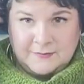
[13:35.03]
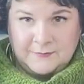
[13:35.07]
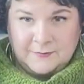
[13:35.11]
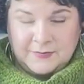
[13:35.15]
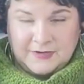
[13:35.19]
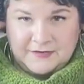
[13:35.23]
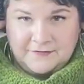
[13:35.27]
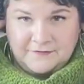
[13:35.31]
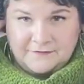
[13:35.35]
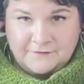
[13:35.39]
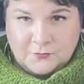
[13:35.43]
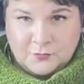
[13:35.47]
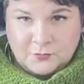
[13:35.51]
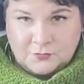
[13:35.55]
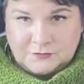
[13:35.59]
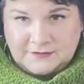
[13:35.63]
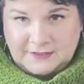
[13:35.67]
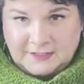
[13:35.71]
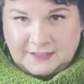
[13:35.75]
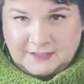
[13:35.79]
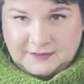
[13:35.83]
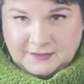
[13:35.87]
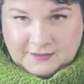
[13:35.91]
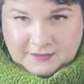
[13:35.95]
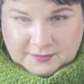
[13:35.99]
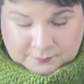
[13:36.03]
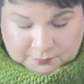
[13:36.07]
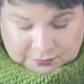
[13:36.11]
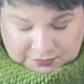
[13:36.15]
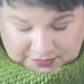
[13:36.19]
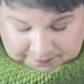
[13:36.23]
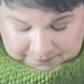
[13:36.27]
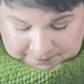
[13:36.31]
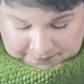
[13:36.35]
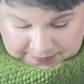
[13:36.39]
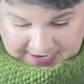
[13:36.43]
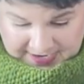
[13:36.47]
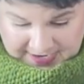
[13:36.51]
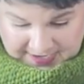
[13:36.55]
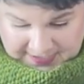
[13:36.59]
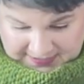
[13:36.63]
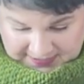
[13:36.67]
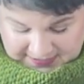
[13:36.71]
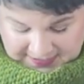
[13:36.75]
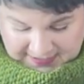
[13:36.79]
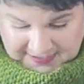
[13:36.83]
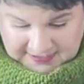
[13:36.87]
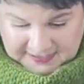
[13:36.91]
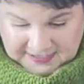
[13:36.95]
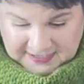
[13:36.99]
by folding the brim
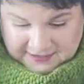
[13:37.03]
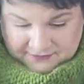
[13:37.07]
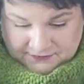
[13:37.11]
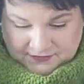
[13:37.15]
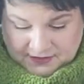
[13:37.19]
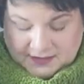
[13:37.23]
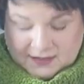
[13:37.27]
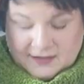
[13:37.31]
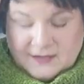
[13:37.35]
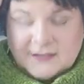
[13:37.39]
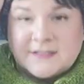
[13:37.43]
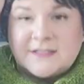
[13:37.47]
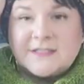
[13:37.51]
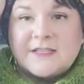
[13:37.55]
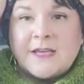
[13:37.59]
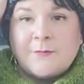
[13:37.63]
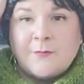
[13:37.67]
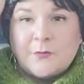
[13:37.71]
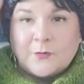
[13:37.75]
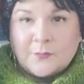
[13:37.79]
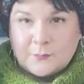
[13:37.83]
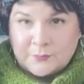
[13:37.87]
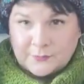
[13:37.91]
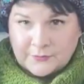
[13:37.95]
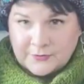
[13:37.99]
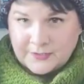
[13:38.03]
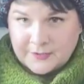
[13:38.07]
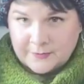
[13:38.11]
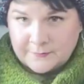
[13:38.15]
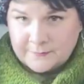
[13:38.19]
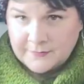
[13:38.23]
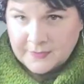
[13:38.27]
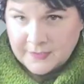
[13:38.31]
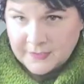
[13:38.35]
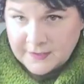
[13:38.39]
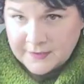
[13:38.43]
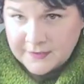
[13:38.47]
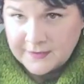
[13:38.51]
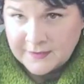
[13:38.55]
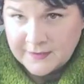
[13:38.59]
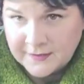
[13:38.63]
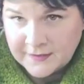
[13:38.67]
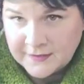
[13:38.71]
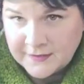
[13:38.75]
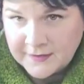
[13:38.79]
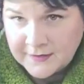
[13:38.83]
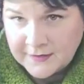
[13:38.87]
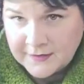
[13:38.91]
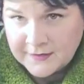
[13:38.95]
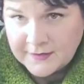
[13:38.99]
back and having a double brim
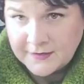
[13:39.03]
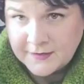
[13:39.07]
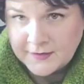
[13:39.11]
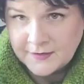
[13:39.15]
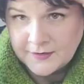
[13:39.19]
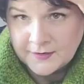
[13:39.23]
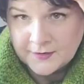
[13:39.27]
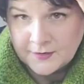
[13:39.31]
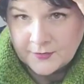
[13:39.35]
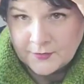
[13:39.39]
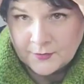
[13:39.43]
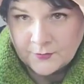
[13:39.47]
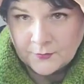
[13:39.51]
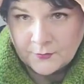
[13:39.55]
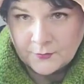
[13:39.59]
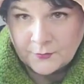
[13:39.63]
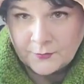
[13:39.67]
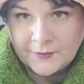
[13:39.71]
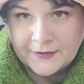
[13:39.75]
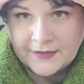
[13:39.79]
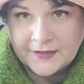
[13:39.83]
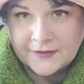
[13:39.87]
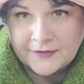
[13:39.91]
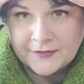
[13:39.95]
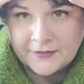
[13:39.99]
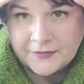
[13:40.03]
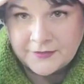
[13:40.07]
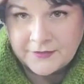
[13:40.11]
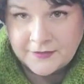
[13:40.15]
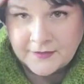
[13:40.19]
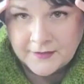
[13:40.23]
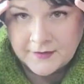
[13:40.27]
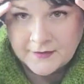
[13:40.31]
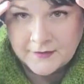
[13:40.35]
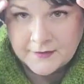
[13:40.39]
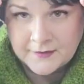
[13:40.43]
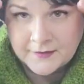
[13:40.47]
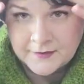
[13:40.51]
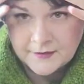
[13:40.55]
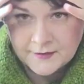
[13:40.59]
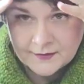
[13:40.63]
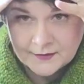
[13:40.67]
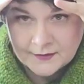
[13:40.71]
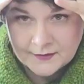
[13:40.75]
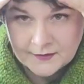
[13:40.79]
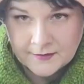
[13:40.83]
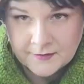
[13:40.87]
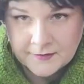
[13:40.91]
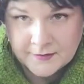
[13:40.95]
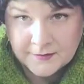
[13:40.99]
with,
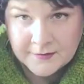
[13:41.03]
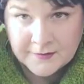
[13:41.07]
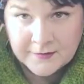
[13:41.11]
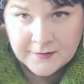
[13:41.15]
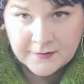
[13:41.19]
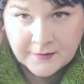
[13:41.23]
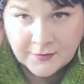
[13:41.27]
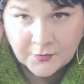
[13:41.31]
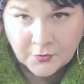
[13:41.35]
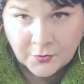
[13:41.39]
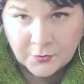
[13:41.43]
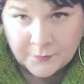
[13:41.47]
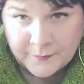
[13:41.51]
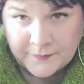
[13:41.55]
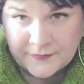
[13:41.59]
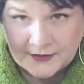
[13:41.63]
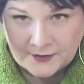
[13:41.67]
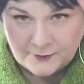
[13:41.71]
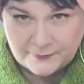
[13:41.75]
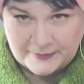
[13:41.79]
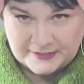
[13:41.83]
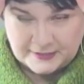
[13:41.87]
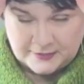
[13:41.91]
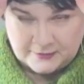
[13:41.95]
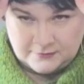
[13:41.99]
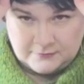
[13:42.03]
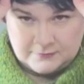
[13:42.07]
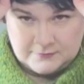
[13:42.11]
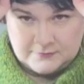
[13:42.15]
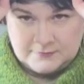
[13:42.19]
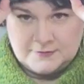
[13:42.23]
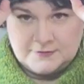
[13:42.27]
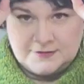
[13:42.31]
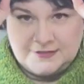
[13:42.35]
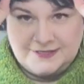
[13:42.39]
oh, there we go,